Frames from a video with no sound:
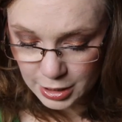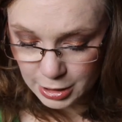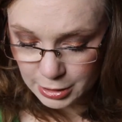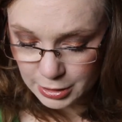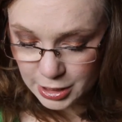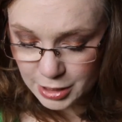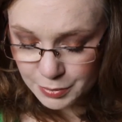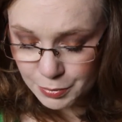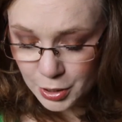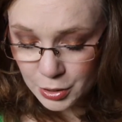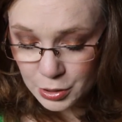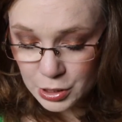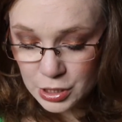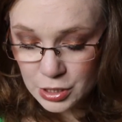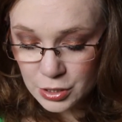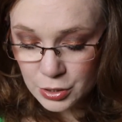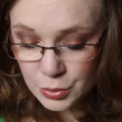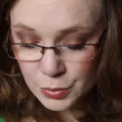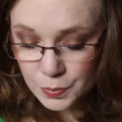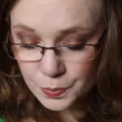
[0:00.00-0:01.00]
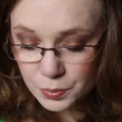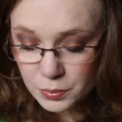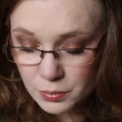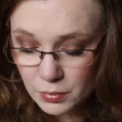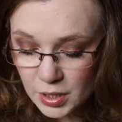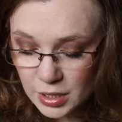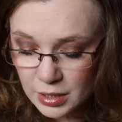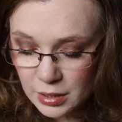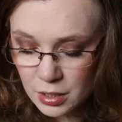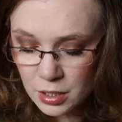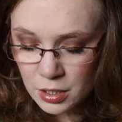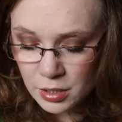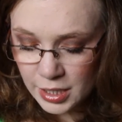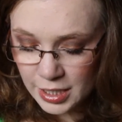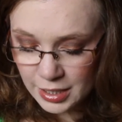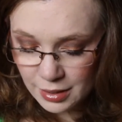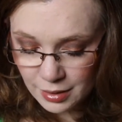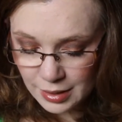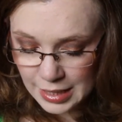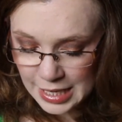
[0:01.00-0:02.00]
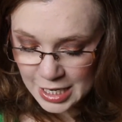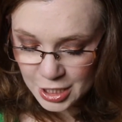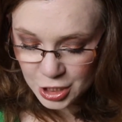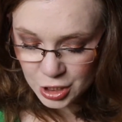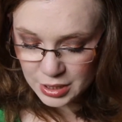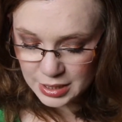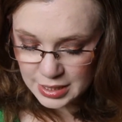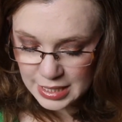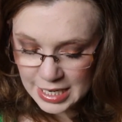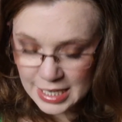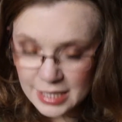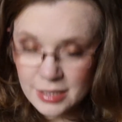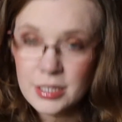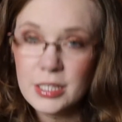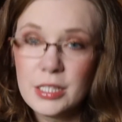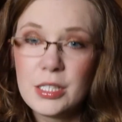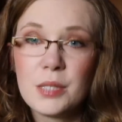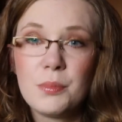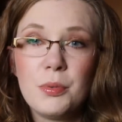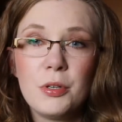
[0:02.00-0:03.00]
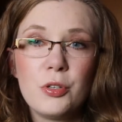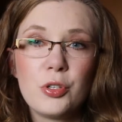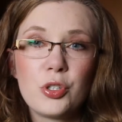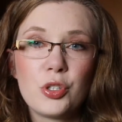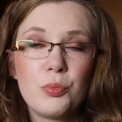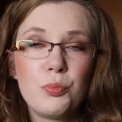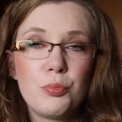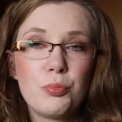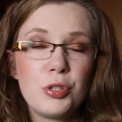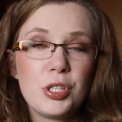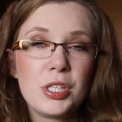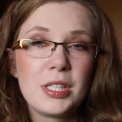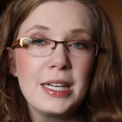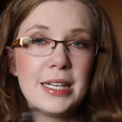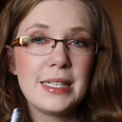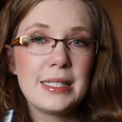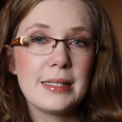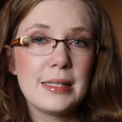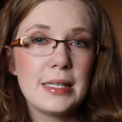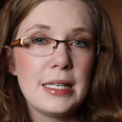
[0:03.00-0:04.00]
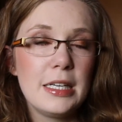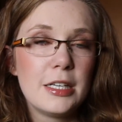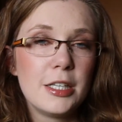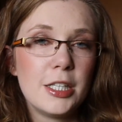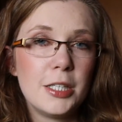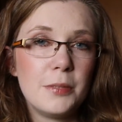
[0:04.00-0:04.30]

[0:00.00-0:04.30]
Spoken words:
It's supposed to elongate the lashes, and it's supposed to precisely